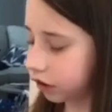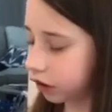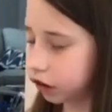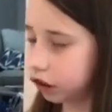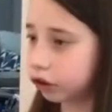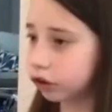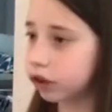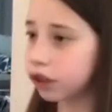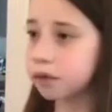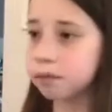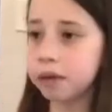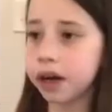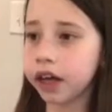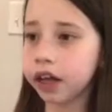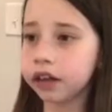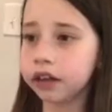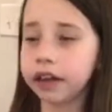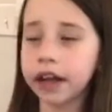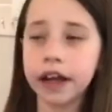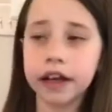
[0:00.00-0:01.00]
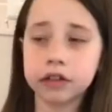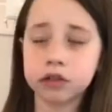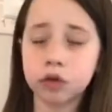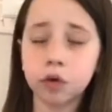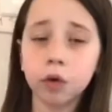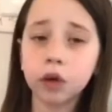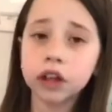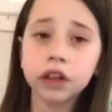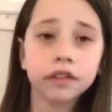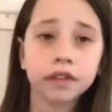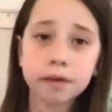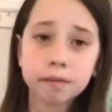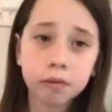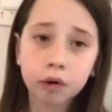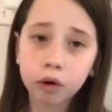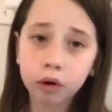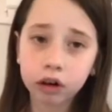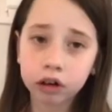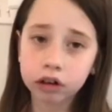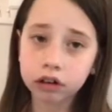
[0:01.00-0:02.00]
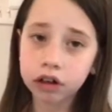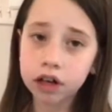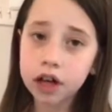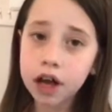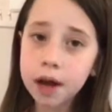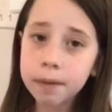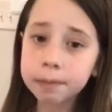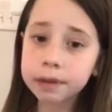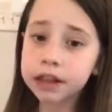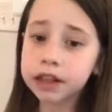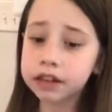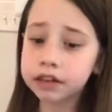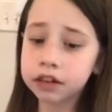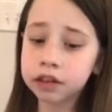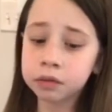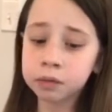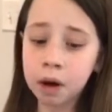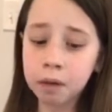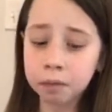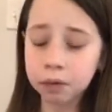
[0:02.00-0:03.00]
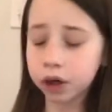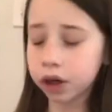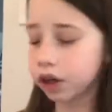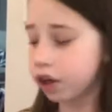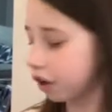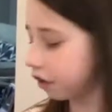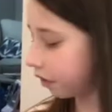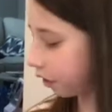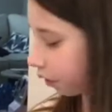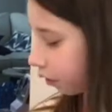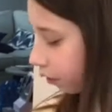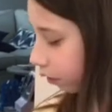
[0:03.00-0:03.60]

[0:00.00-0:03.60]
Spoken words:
You can make less or even more, but this is what we're going to do.